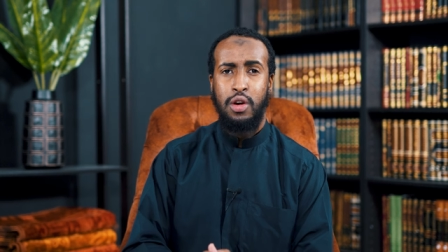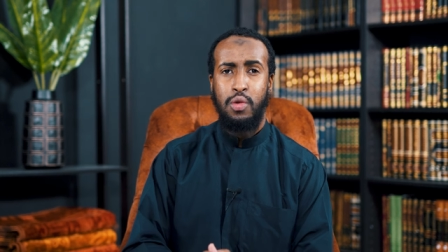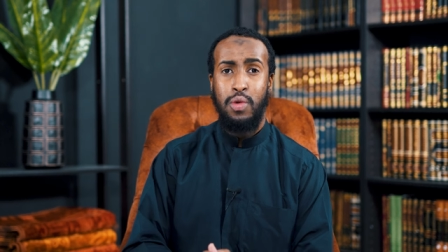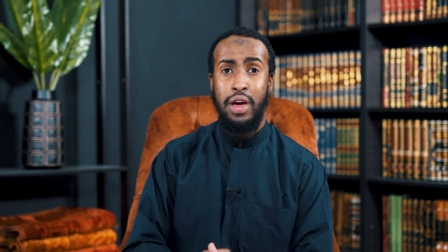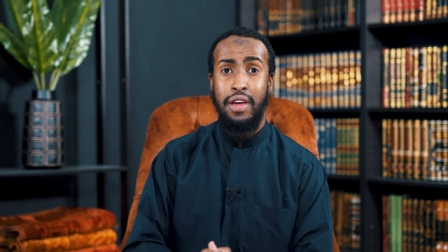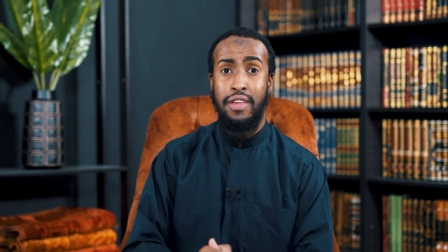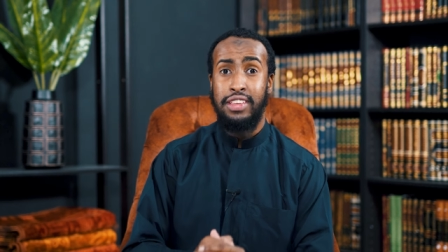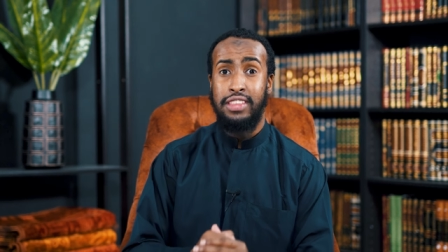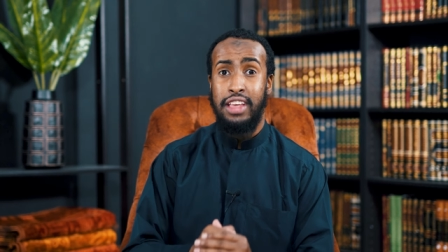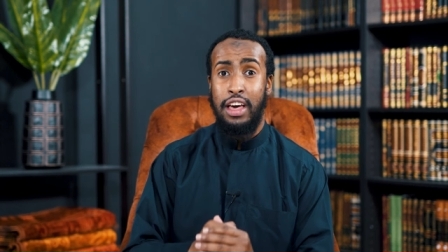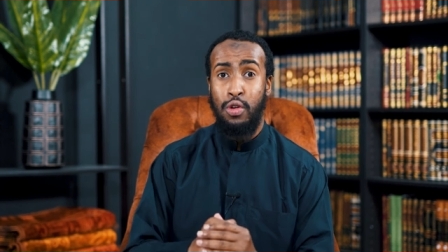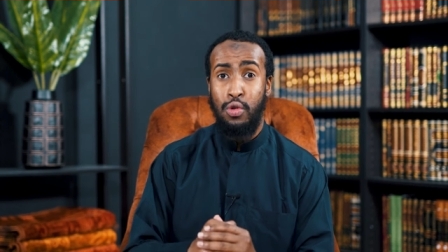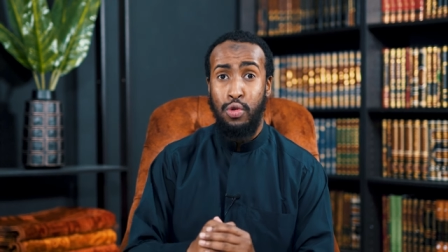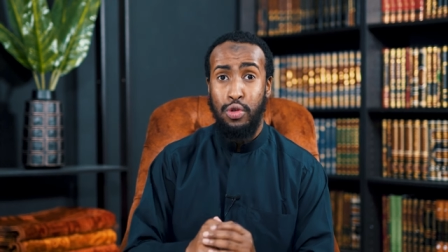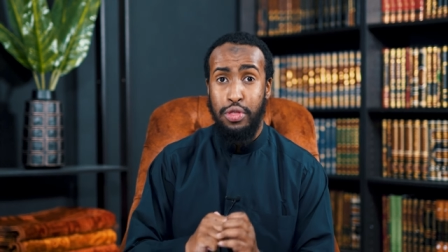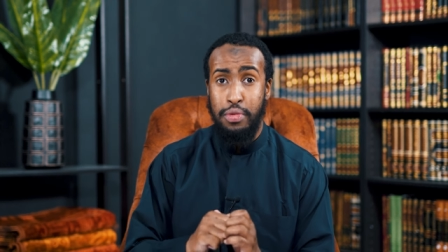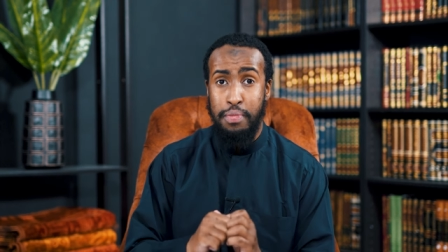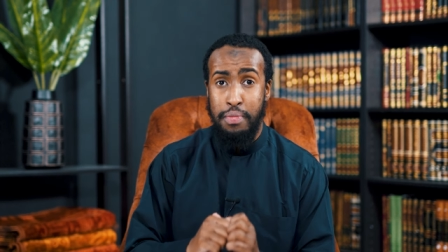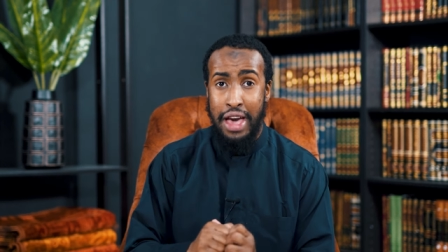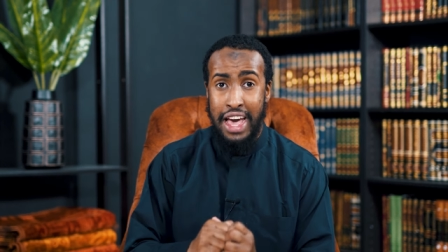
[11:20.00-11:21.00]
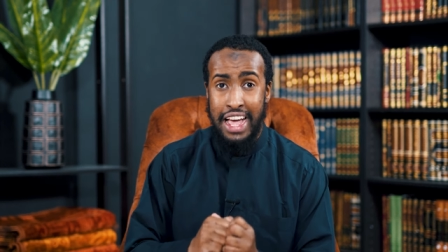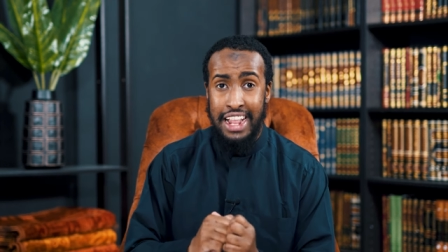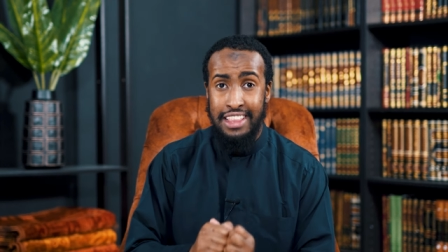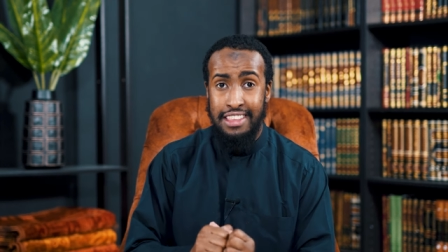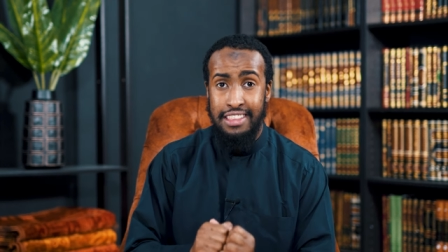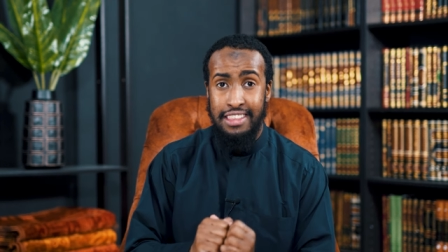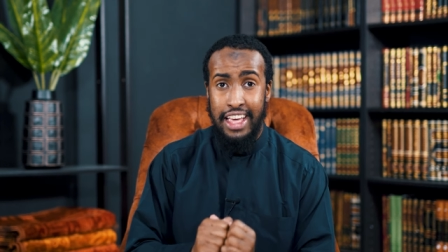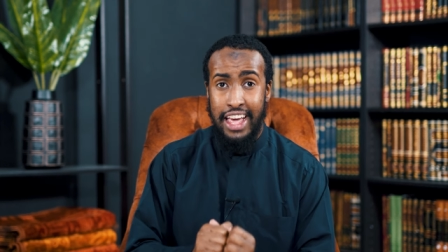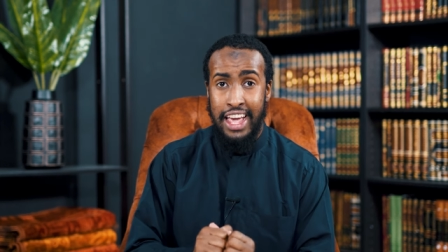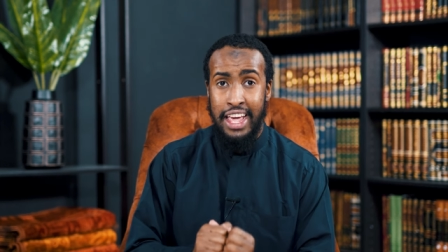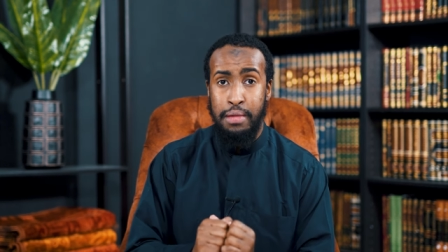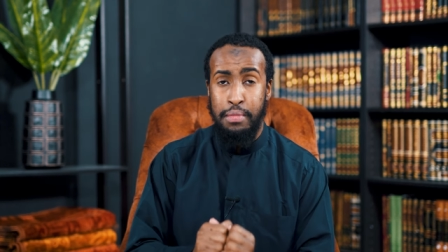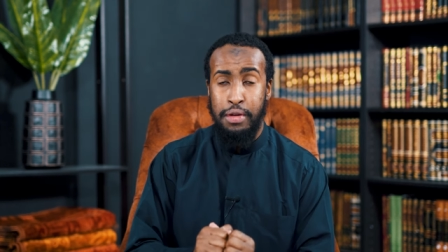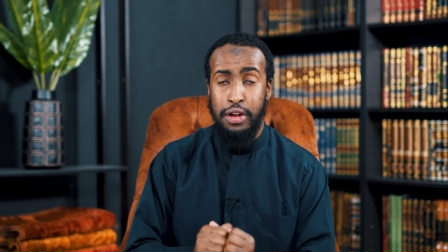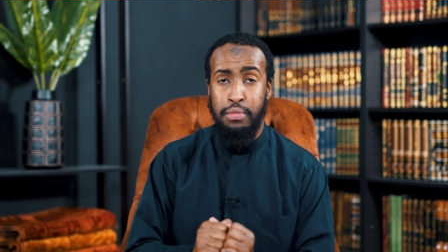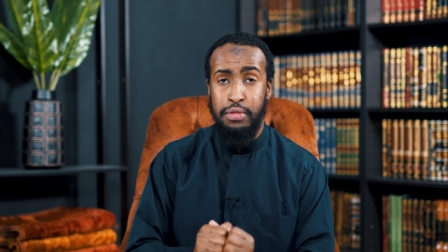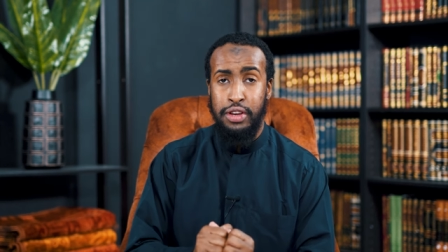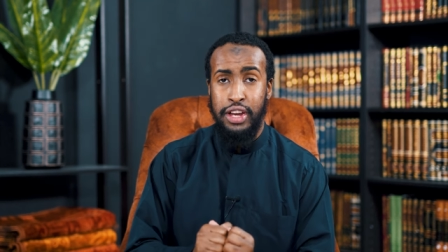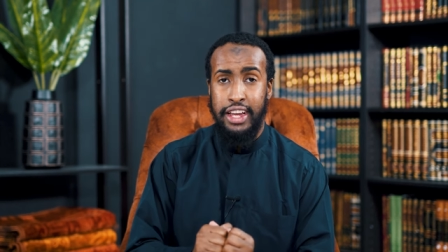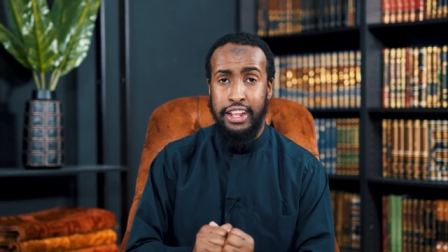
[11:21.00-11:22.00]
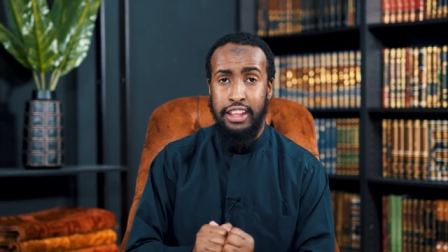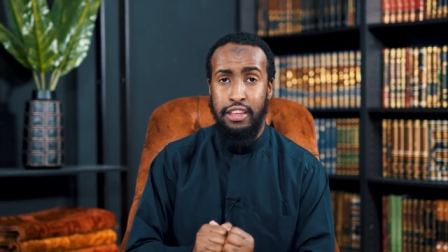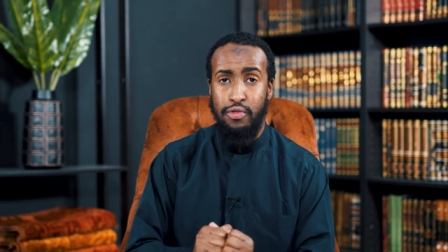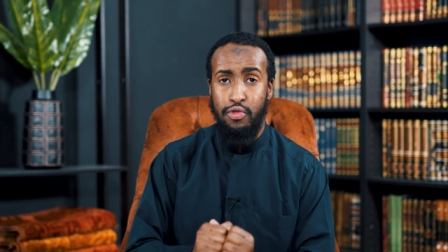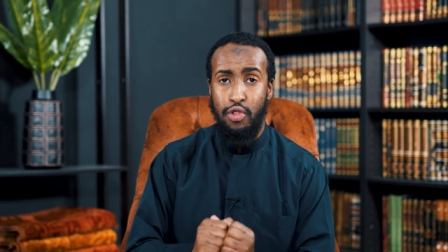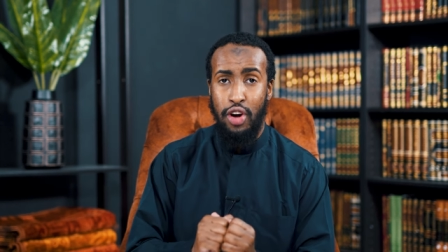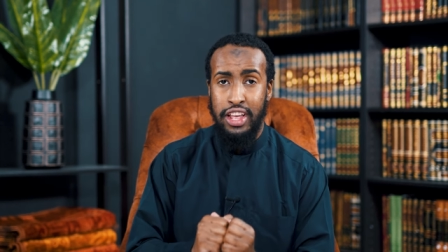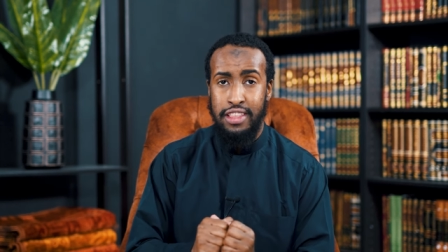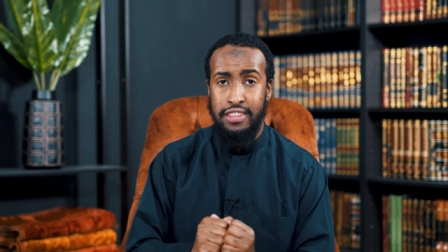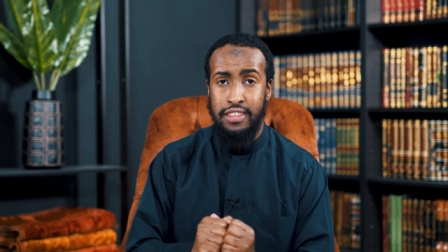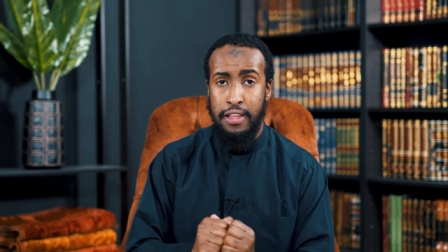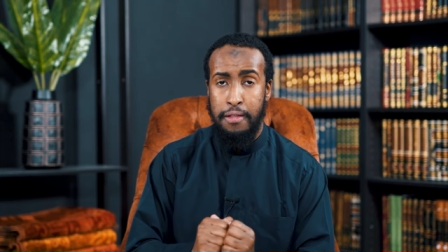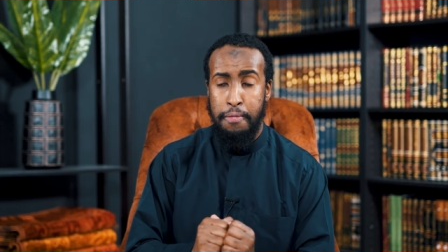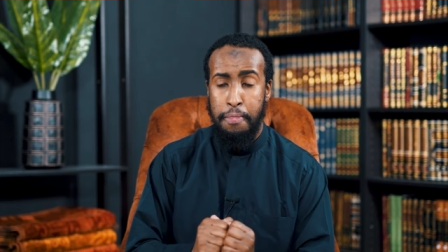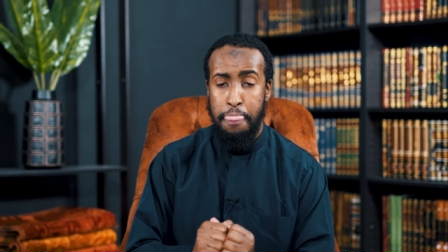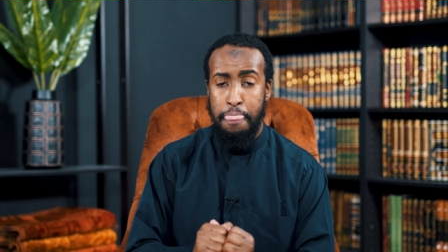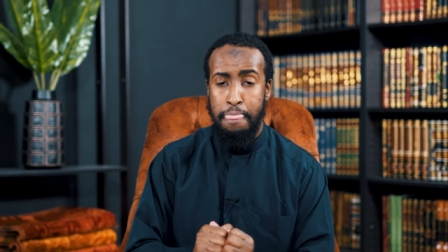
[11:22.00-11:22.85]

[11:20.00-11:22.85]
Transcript: Whereas Uthman's aim and objective was